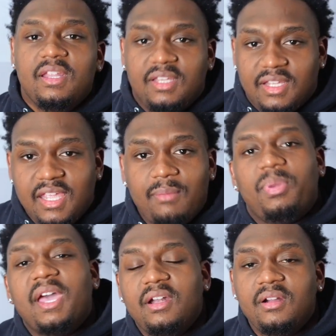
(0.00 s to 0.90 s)
to get
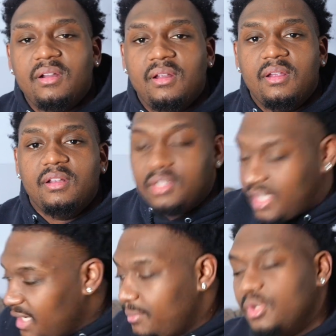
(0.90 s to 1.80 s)
better,
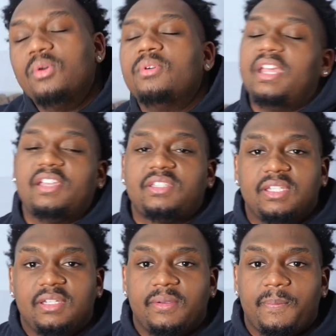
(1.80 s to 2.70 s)
keep doing that shit.